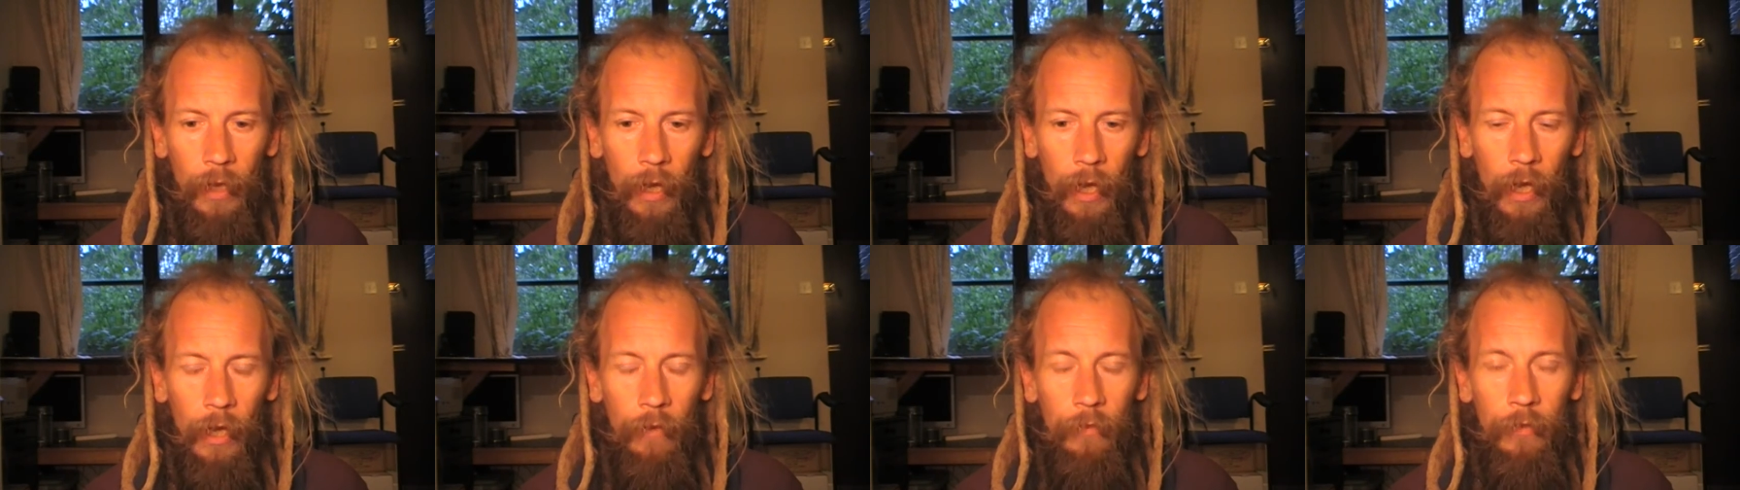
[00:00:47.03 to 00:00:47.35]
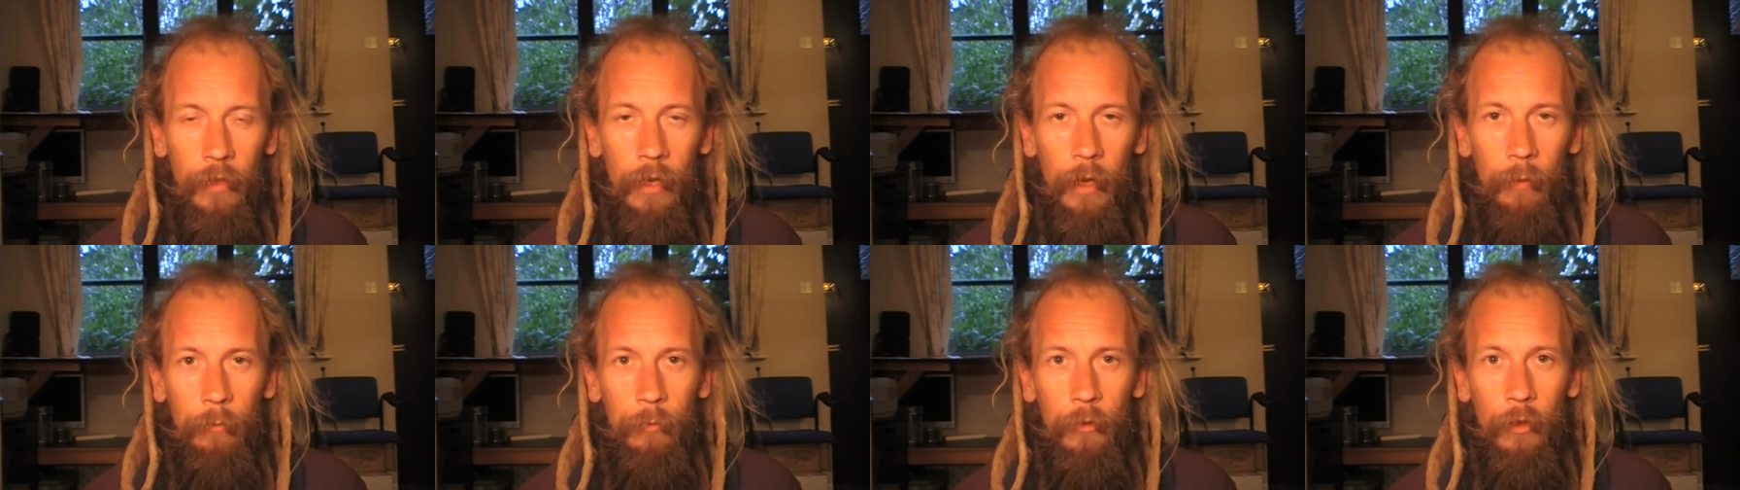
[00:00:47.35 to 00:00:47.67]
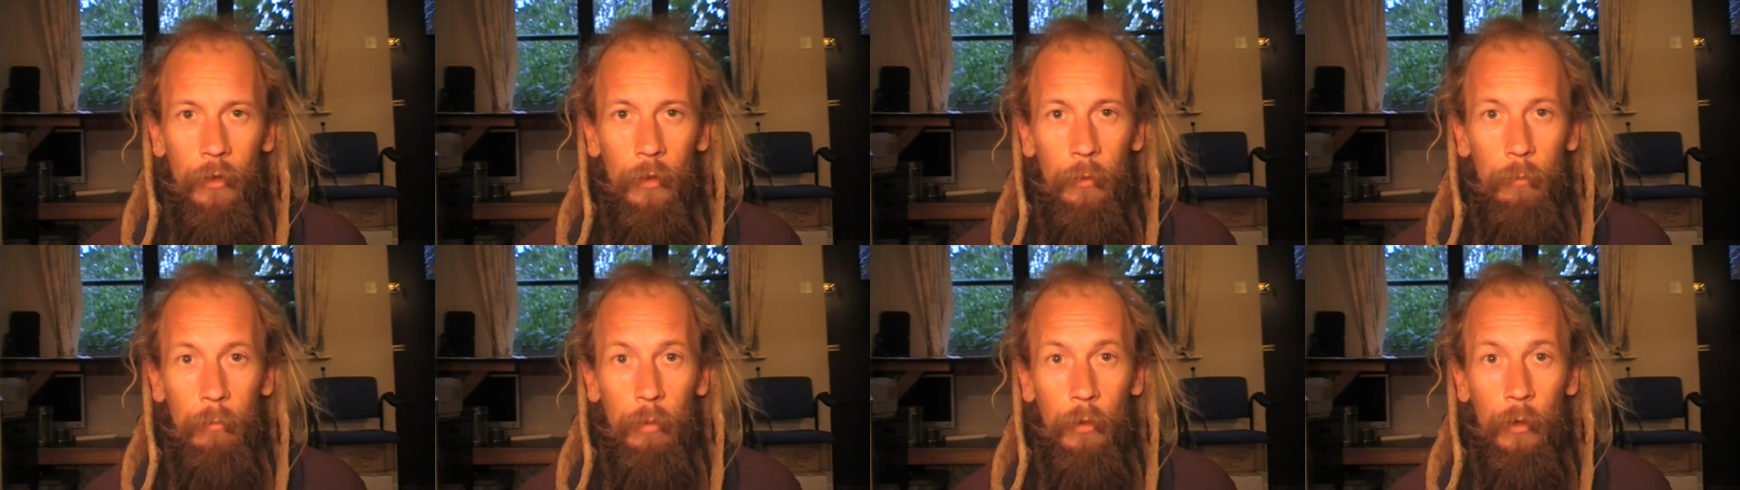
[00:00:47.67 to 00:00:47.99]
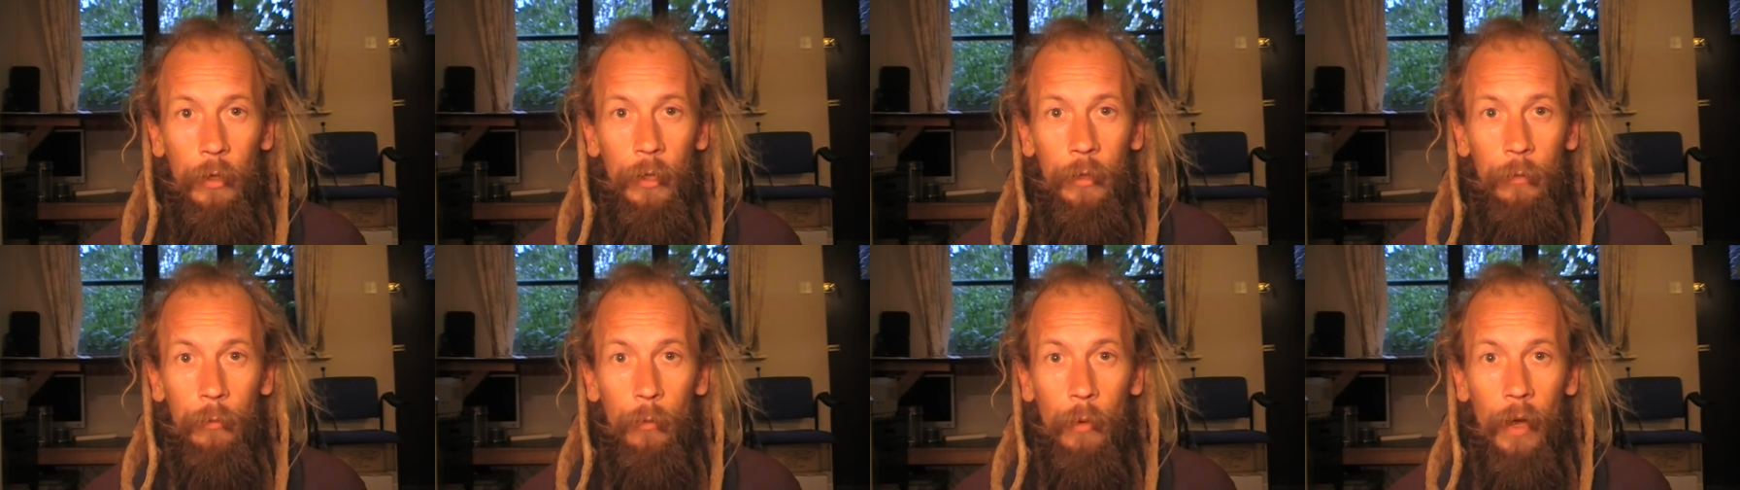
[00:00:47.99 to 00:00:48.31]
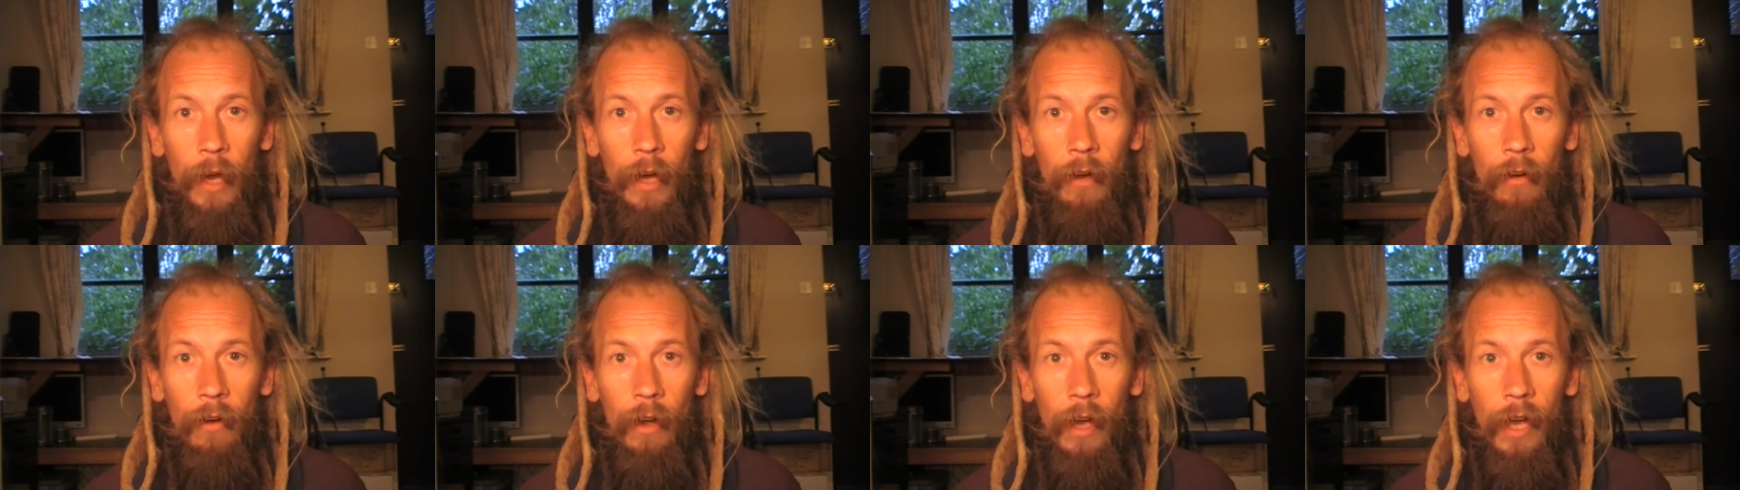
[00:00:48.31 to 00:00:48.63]
I've come to the point
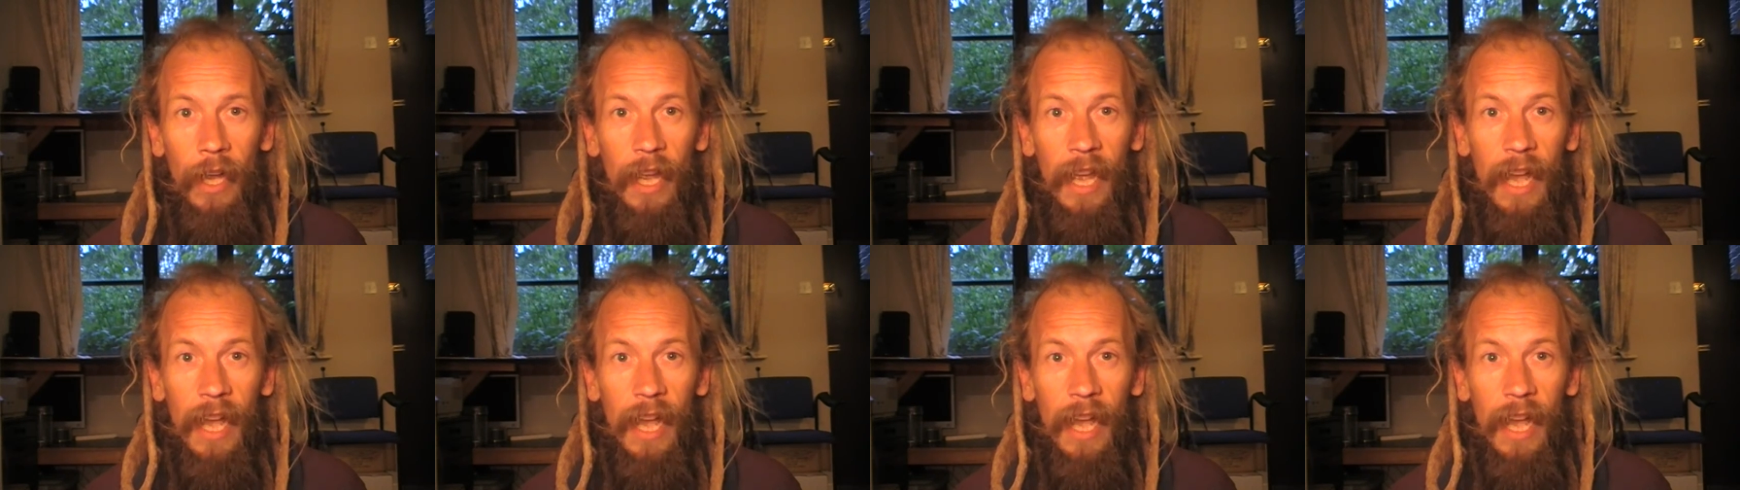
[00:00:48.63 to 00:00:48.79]
where I